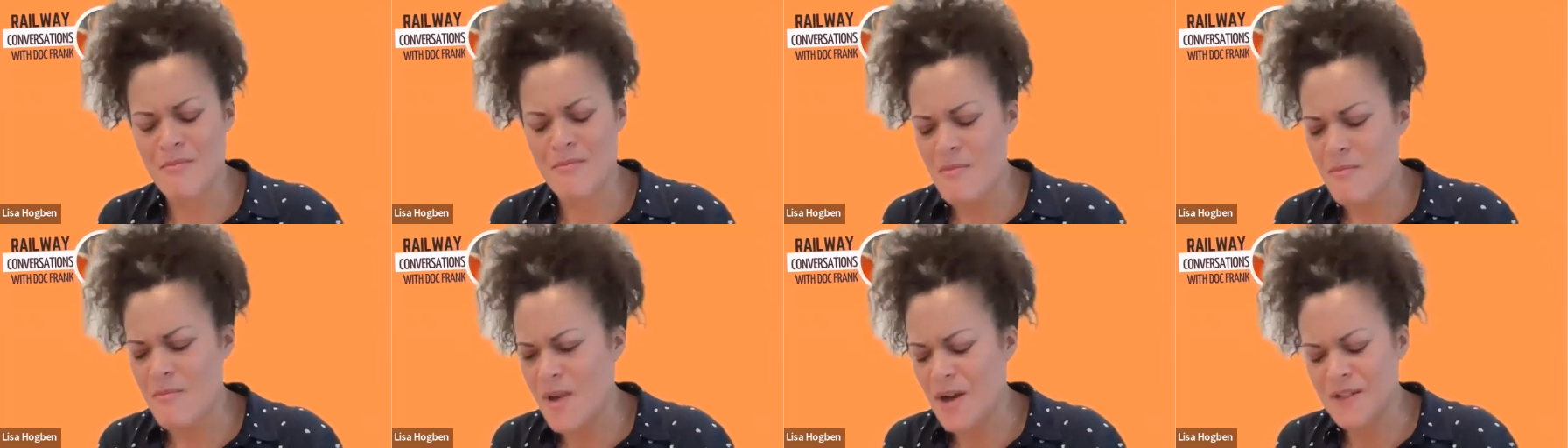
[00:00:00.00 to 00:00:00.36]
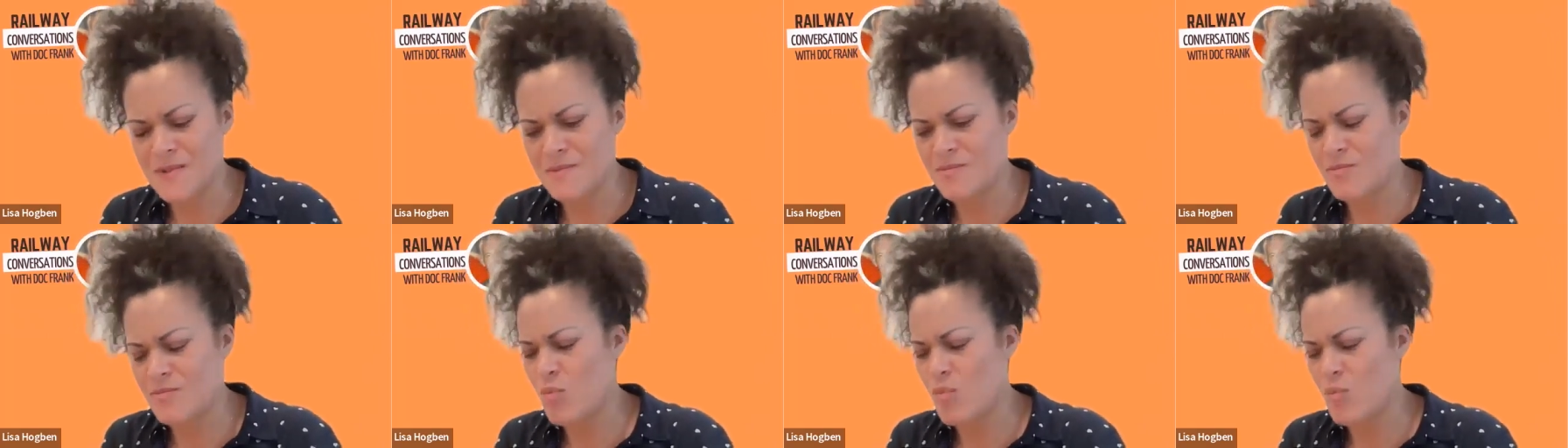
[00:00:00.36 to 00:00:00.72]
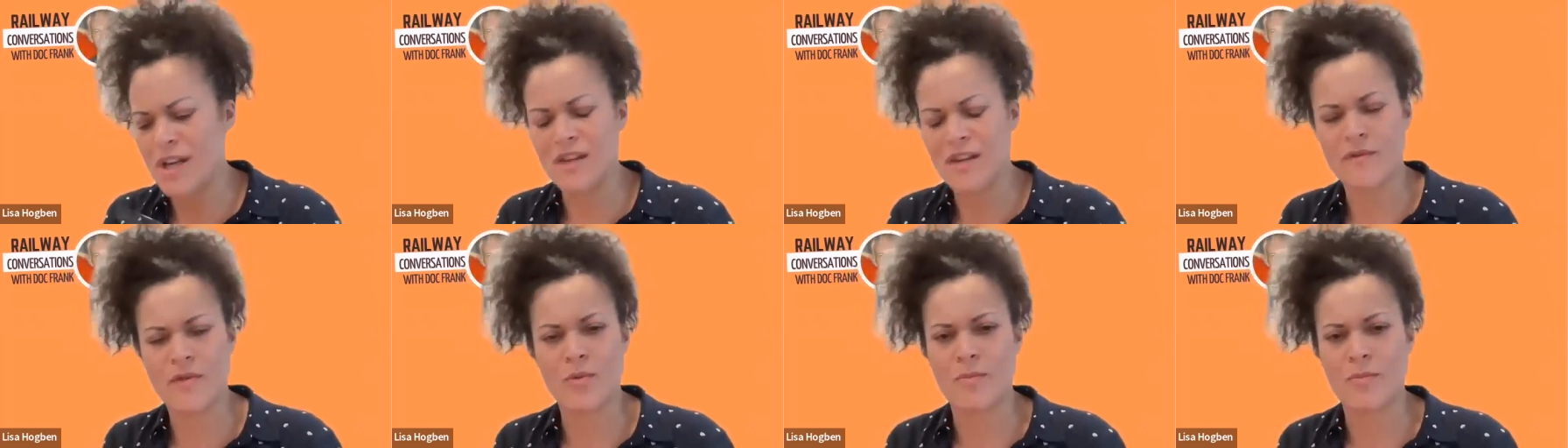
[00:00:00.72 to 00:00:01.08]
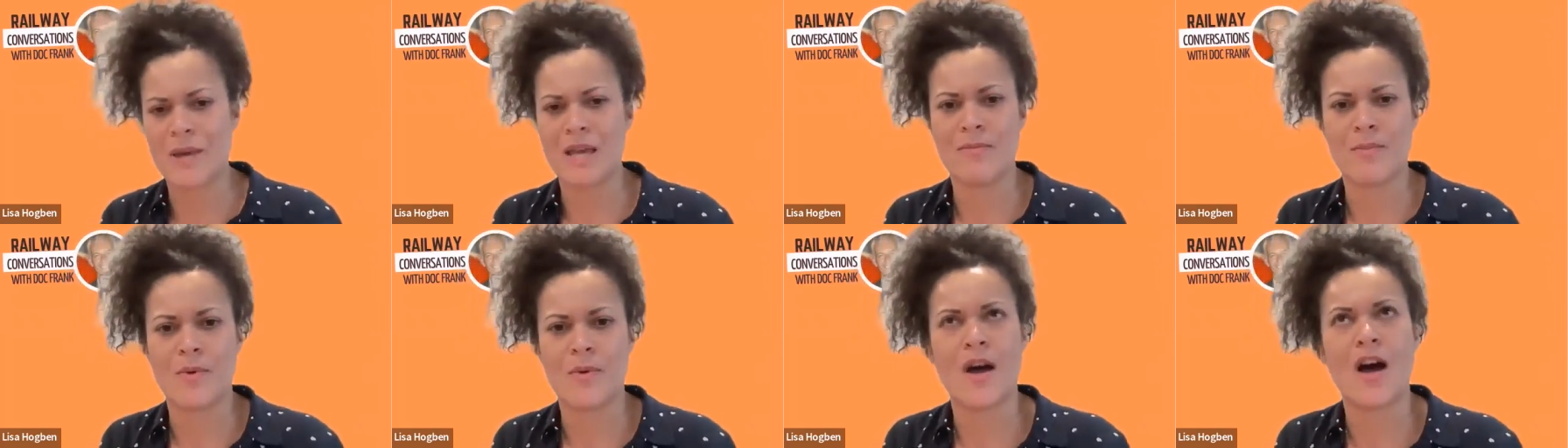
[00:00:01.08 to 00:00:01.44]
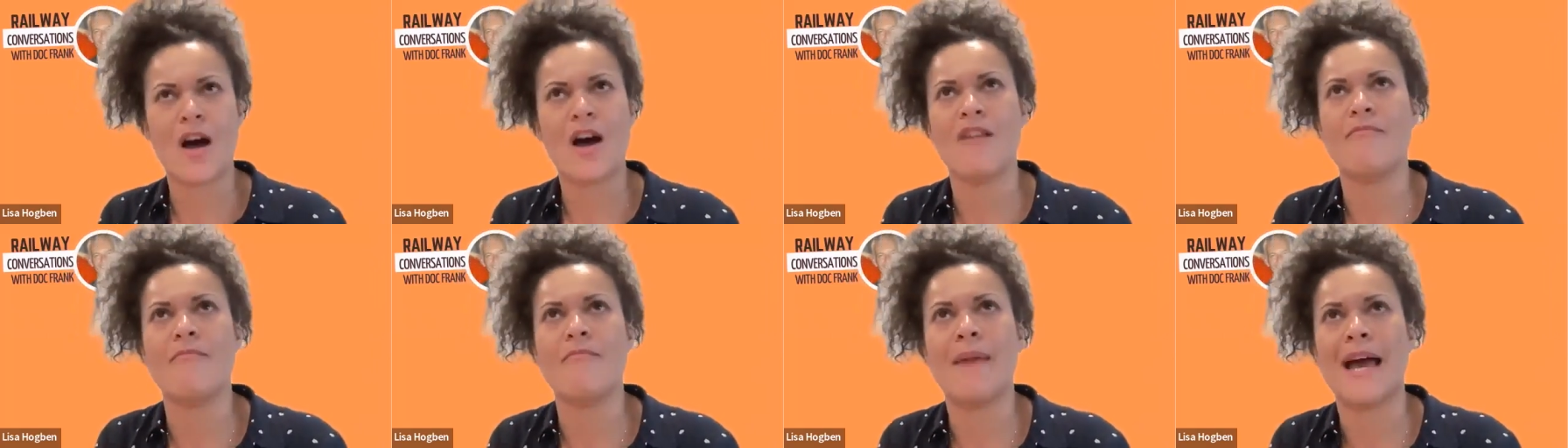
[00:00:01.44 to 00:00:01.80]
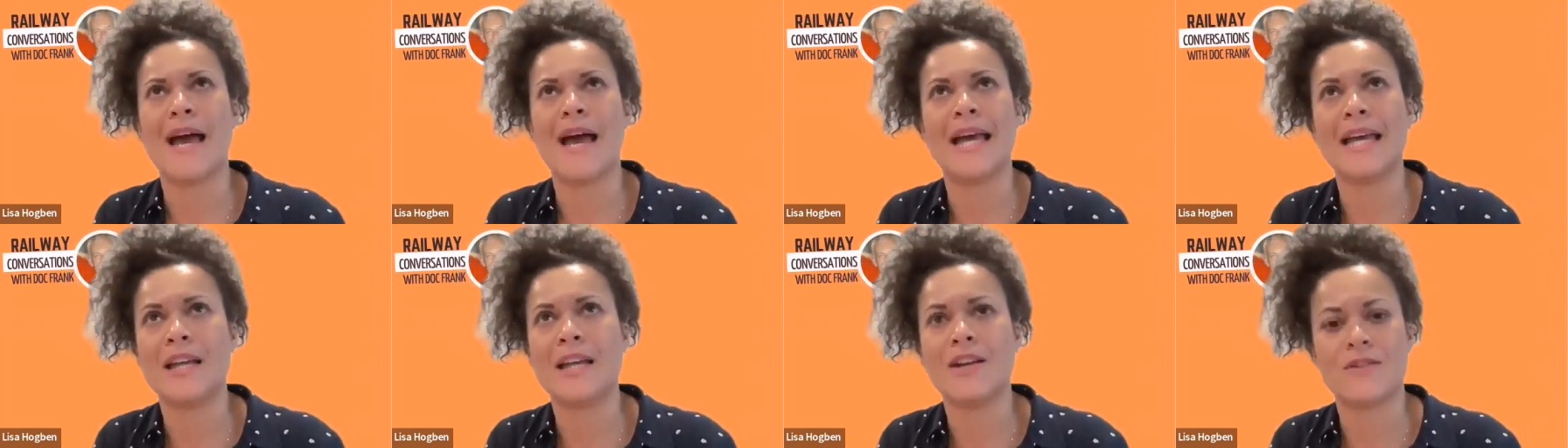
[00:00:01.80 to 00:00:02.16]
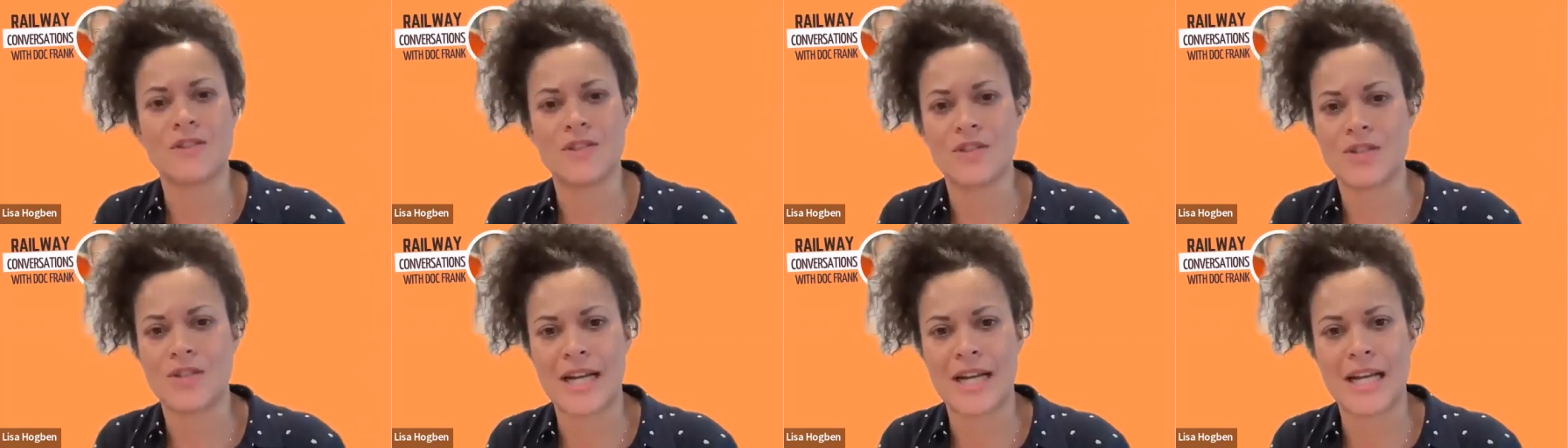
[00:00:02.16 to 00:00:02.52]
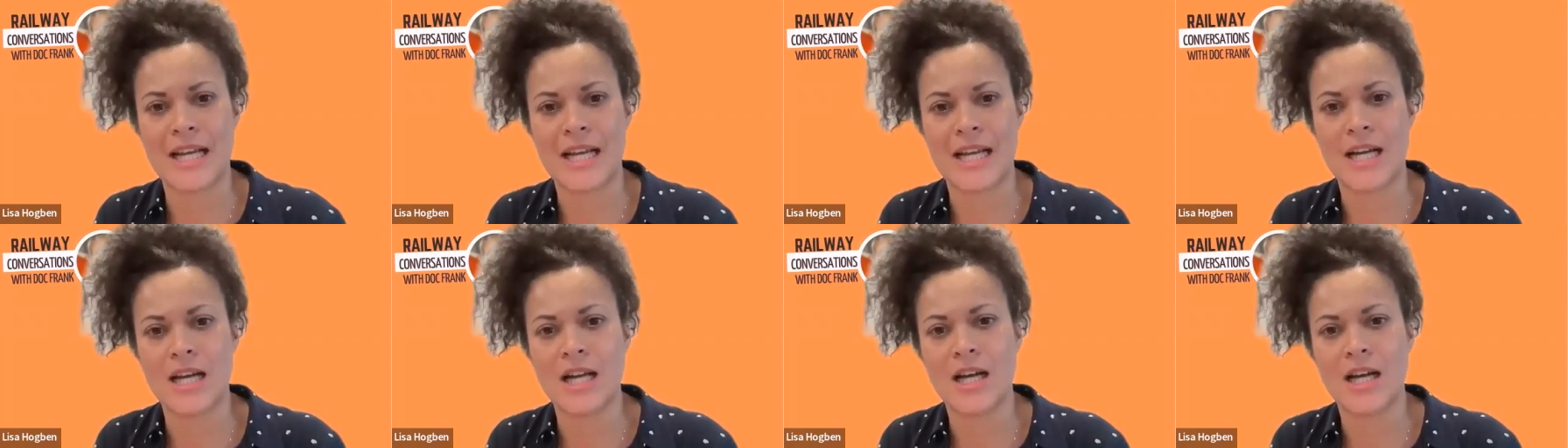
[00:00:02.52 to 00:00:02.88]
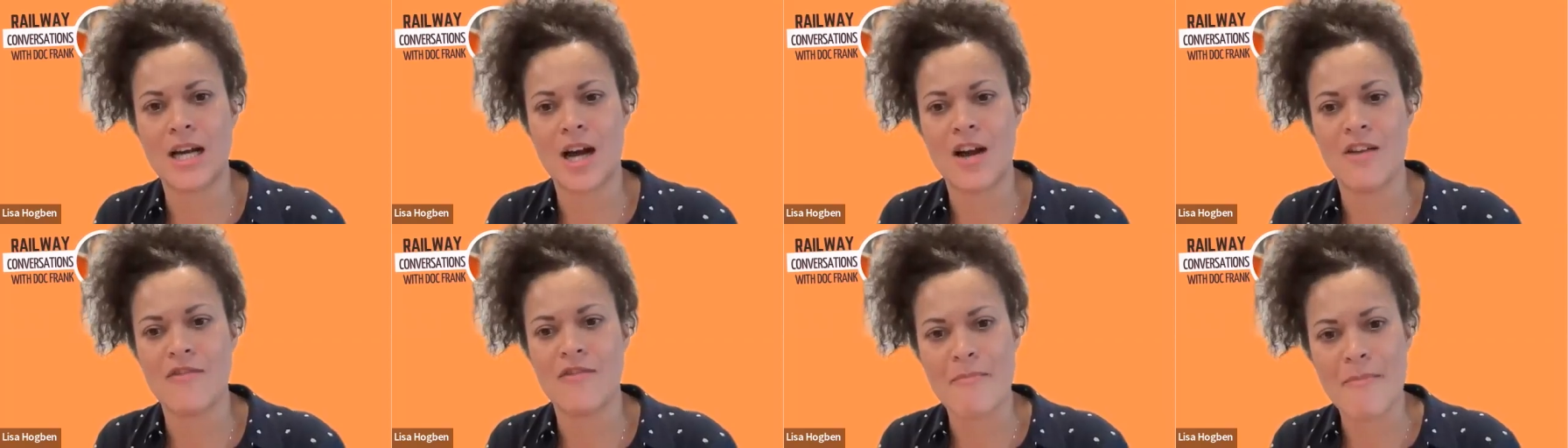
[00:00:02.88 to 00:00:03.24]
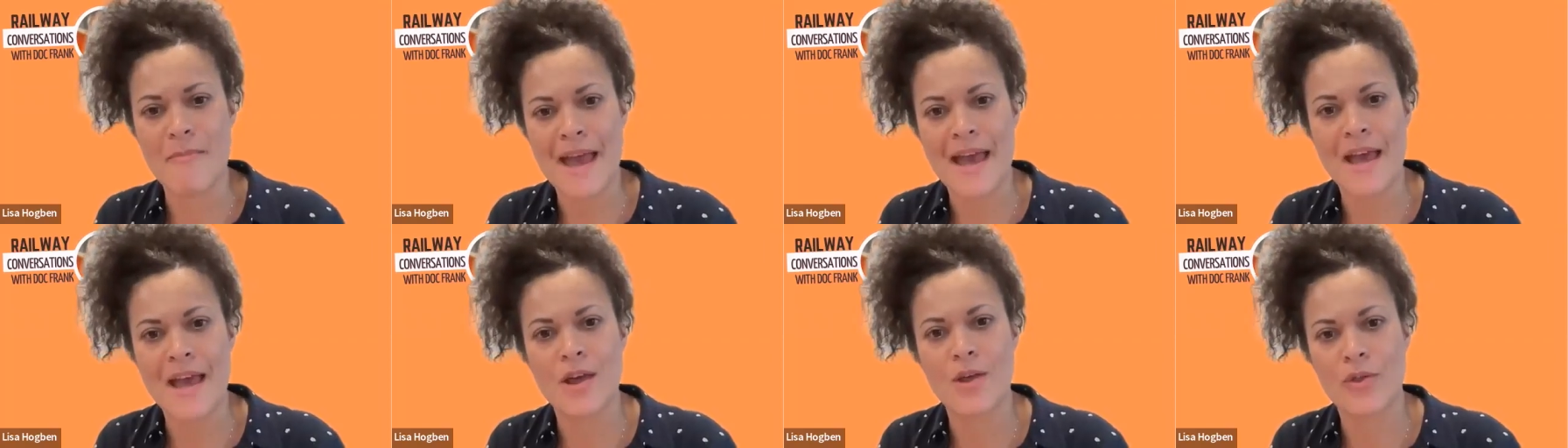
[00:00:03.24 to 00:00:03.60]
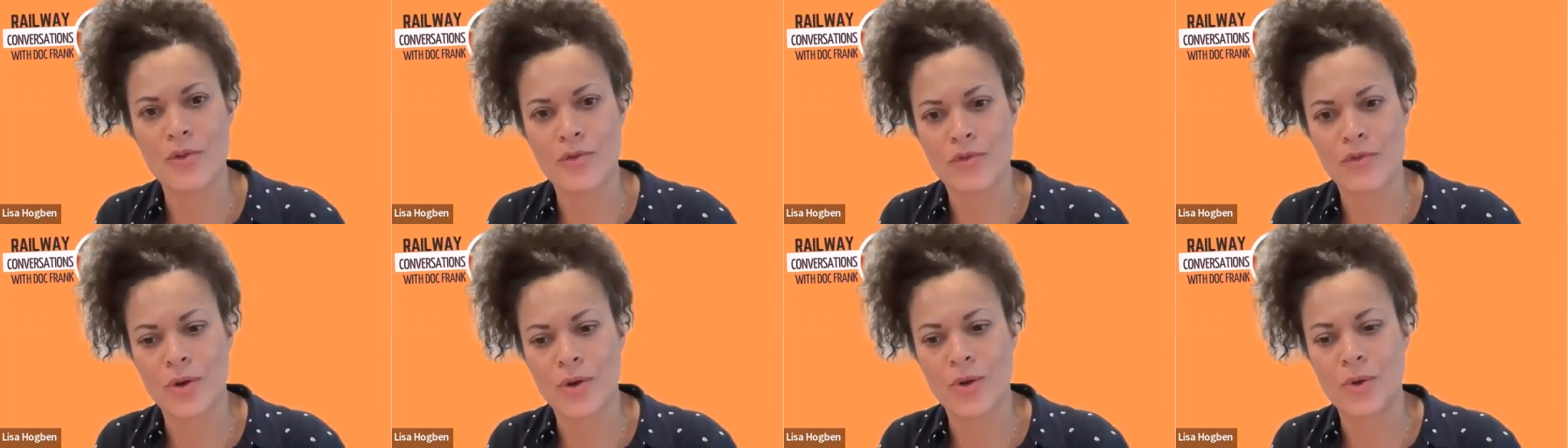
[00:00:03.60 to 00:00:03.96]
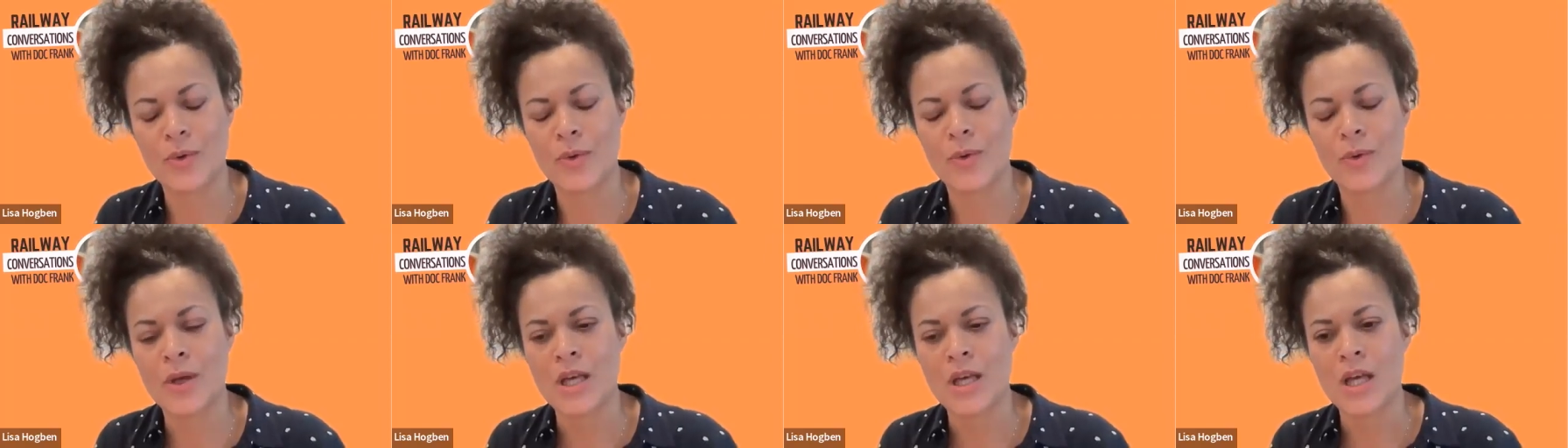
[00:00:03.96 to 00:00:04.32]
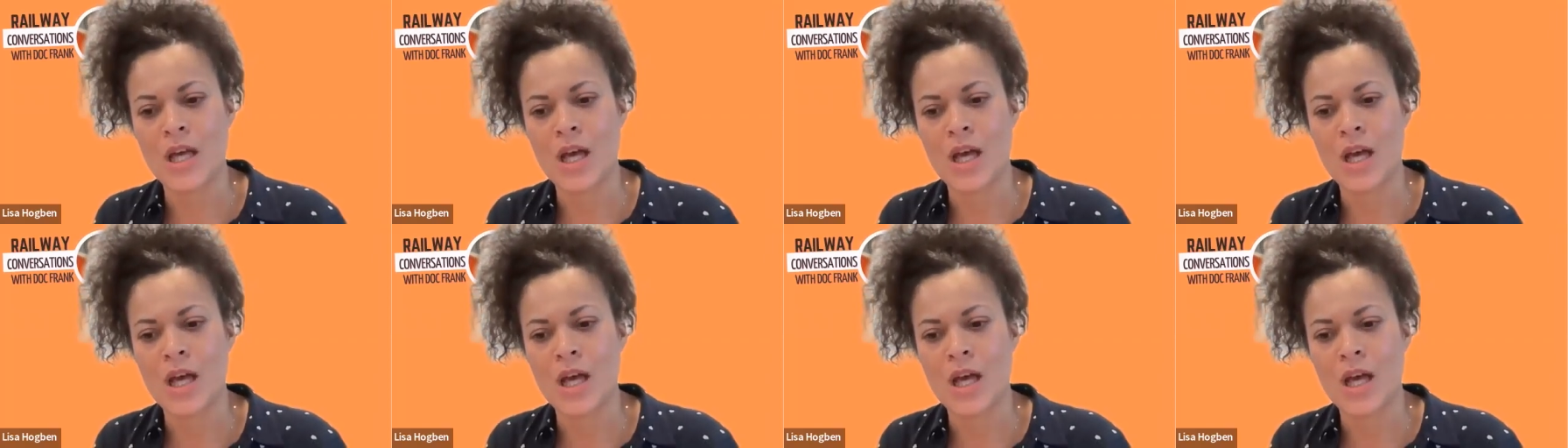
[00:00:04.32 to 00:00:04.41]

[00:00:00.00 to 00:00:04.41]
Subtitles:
most wonderful people that I've met in Australia, I've met through